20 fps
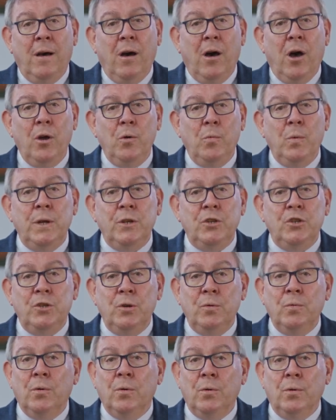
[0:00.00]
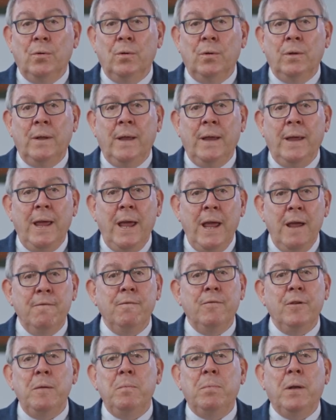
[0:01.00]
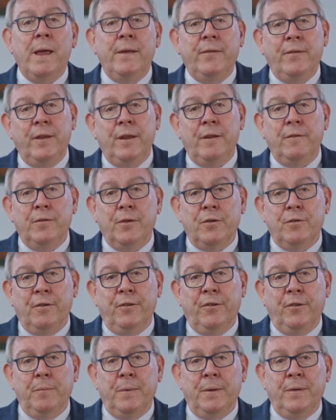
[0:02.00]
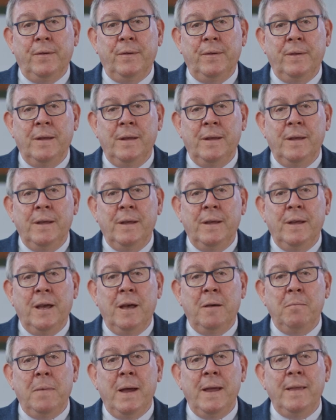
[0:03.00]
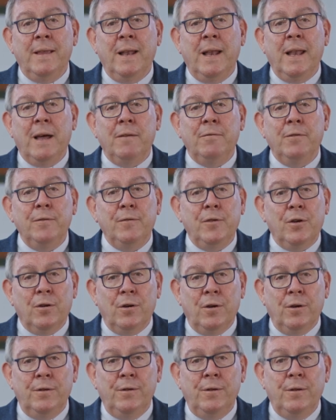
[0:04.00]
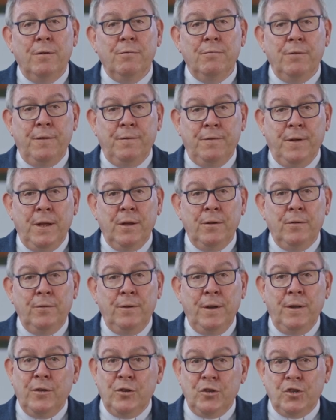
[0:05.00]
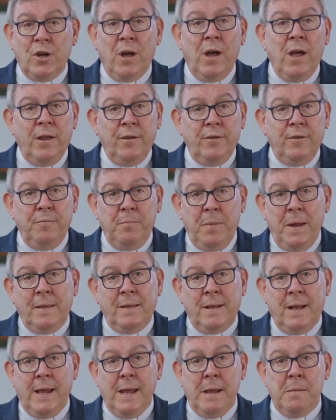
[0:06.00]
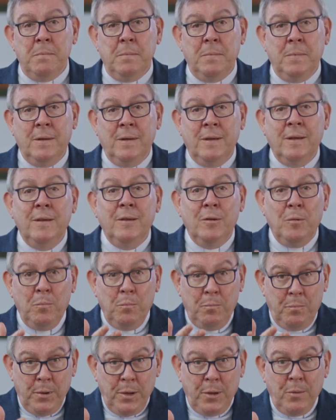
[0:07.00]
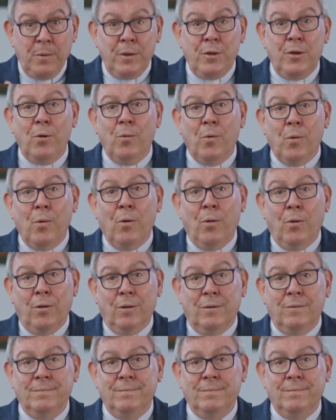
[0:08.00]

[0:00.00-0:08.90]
I wish you all every blessing for Christmas, and may the love of God revealed in the child of Bethlehem be with you all.